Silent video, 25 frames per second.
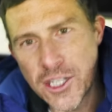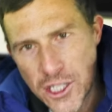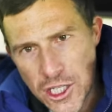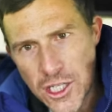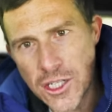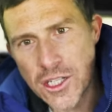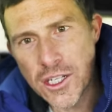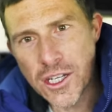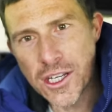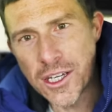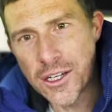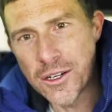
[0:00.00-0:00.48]

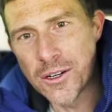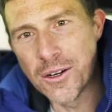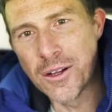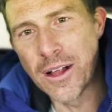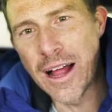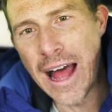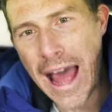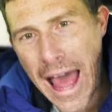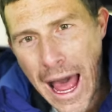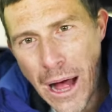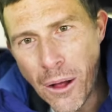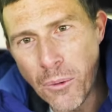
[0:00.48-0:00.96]
just Google
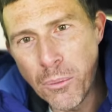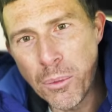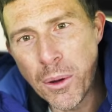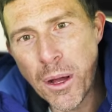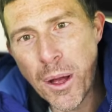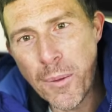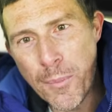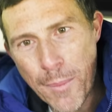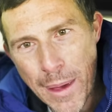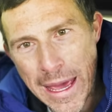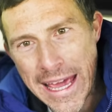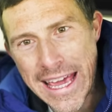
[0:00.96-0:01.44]
Help
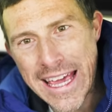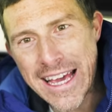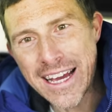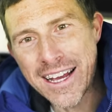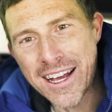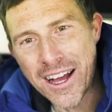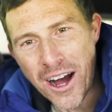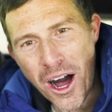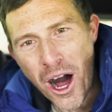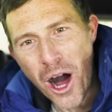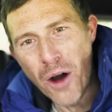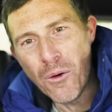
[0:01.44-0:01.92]
Me
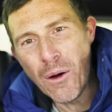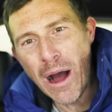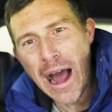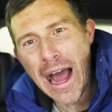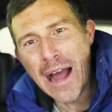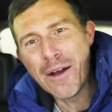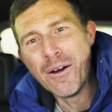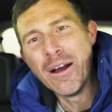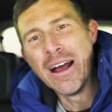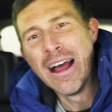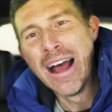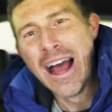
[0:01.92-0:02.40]

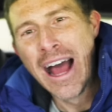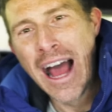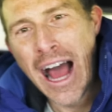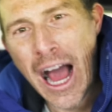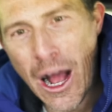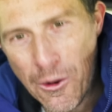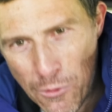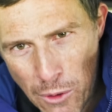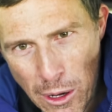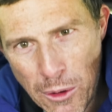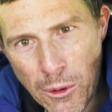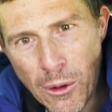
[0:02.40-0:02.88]
CarWow
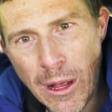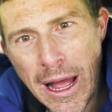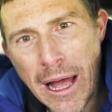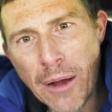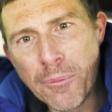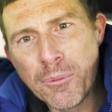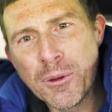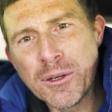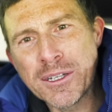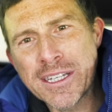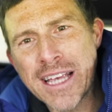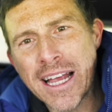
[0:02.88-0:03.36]
and we will
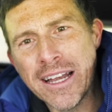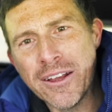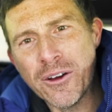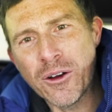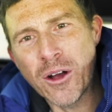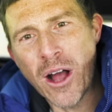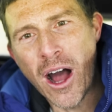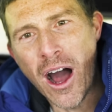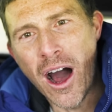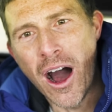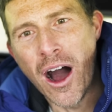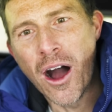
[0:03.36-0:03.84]
help you sell your
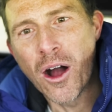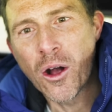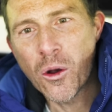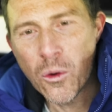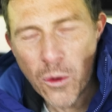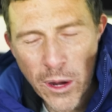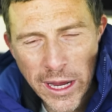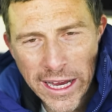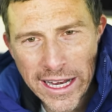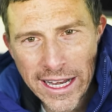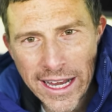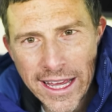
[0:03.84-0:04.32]
car
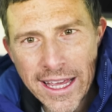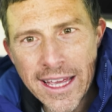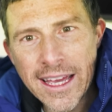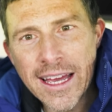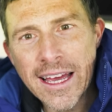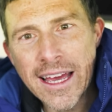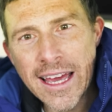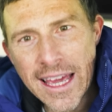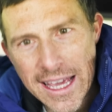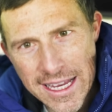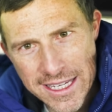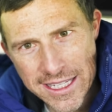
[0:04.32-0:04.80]
quickly,
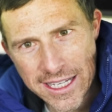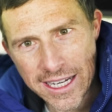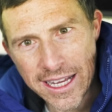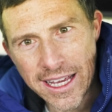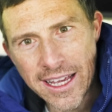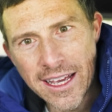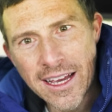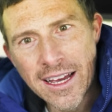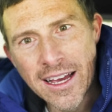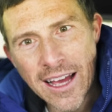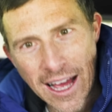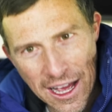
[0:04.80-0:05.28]

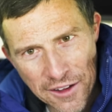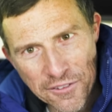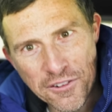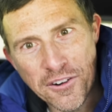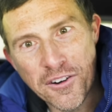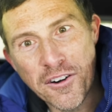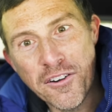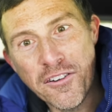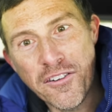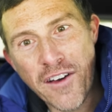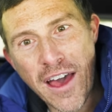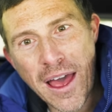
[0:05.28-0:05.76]
easily, and
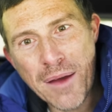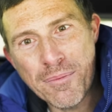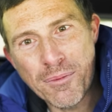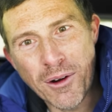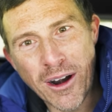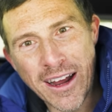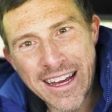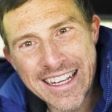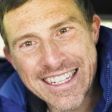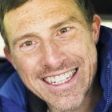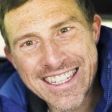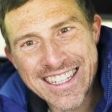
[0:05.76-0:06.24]
for a fair
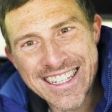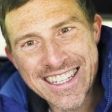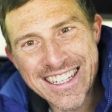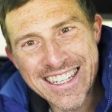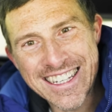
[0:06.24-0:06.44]
price